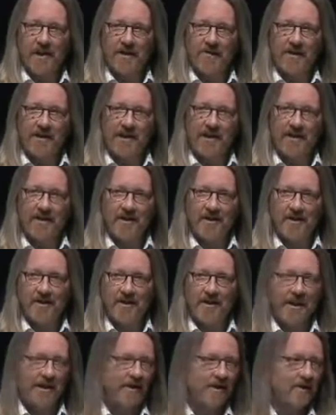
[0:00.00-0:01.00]
of the teaching
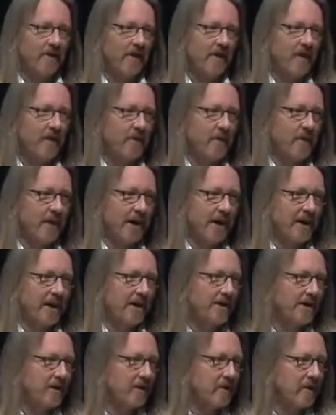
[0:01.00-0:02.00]
fellows that are
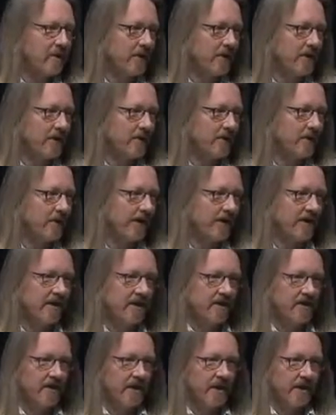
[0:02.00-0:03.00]
working on the course
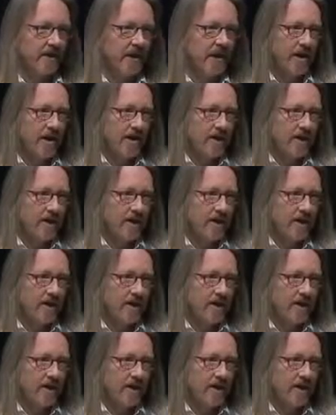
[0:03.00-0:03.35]
this year.